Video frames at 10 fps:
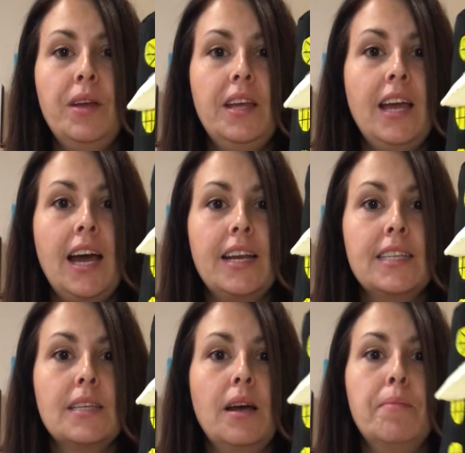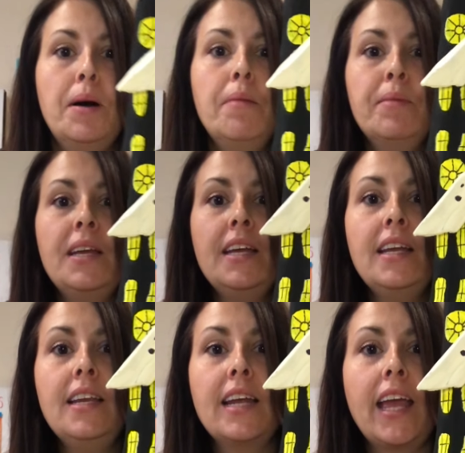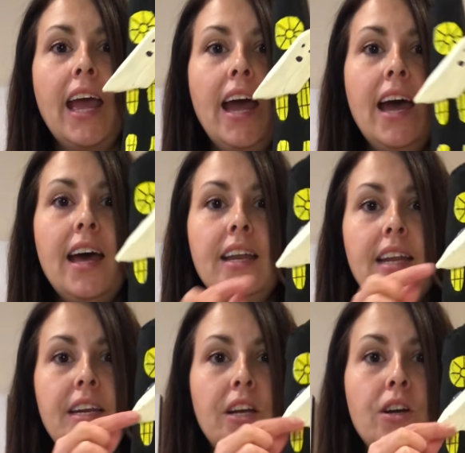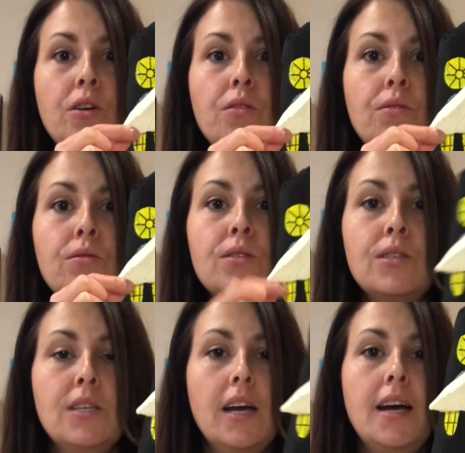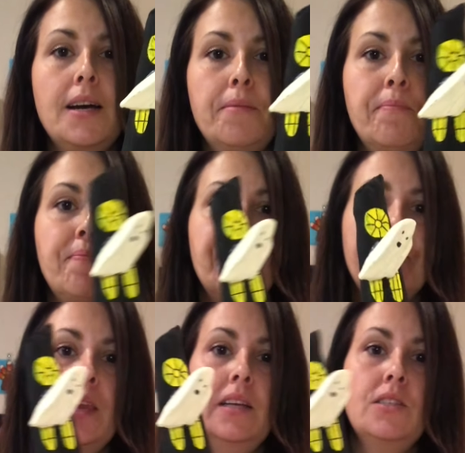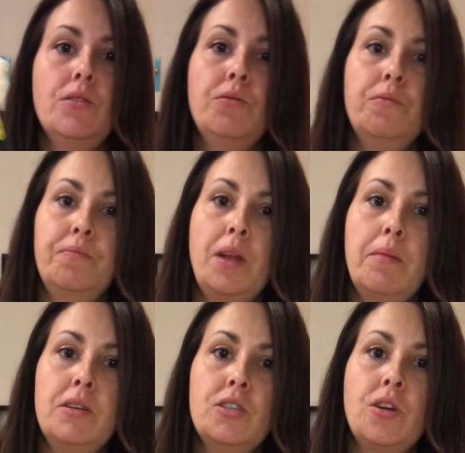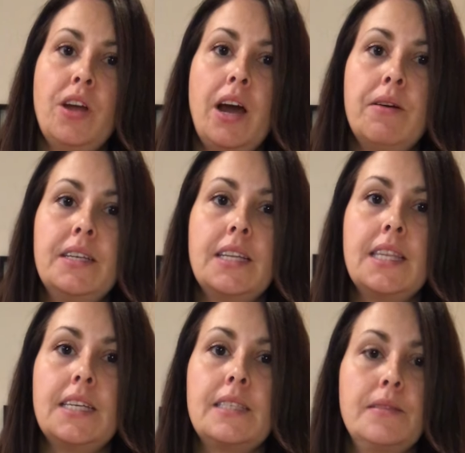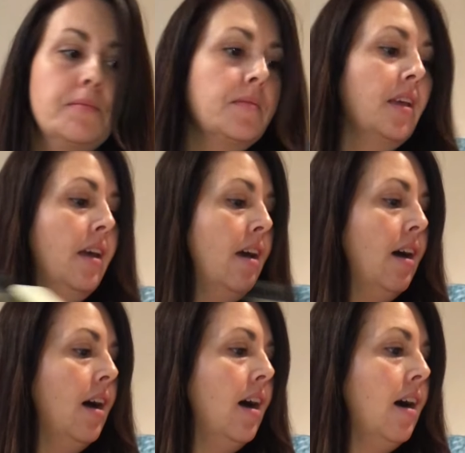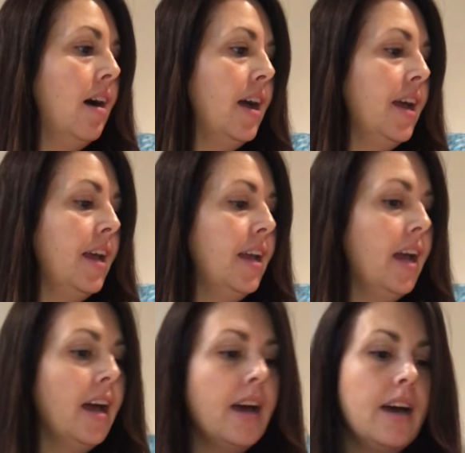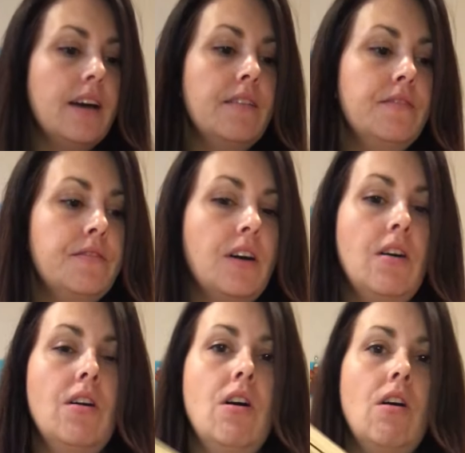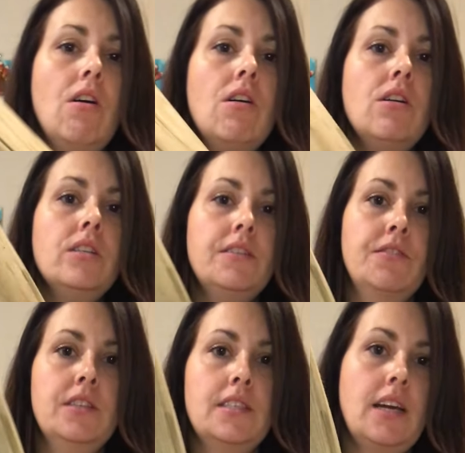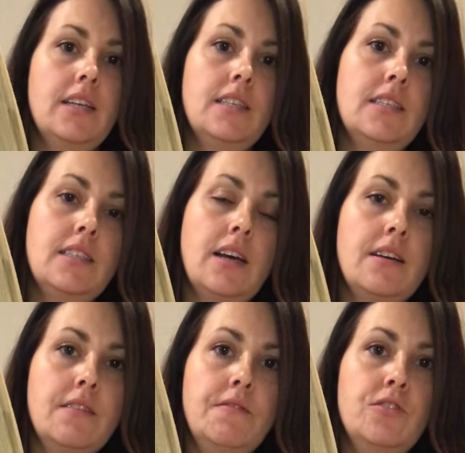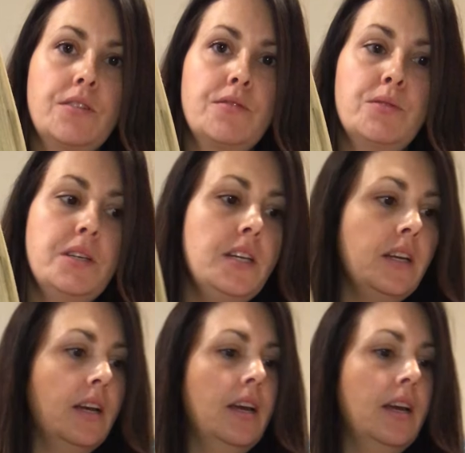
we added a pumpkin, a cat, and a ghost. So I'm going to show you how I did this. I have all different sizes of driftwood.